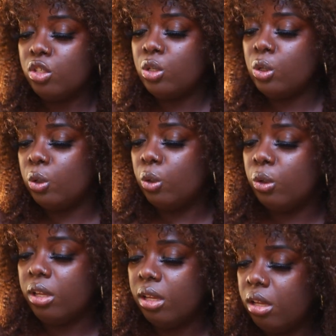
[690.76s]

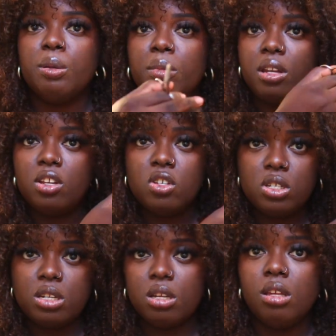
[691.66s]
to
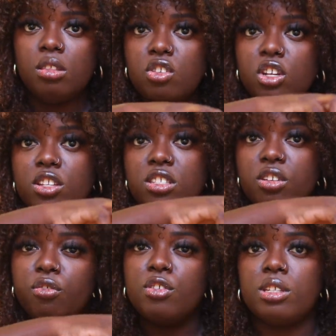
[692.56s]
diminish the chances
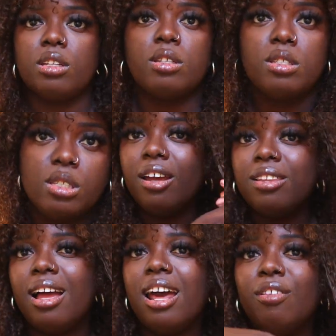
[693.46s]
of frizziness. A
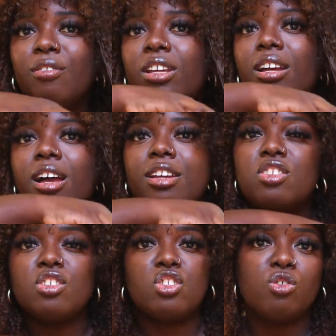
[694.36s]
lot of it, y'all, is
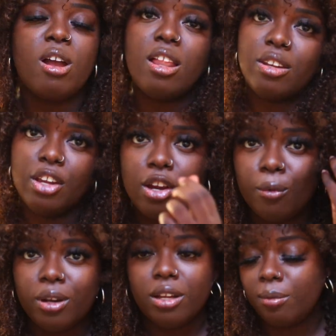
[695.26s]
just trial and error
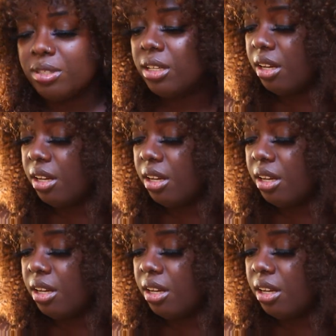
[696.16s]
when it comes to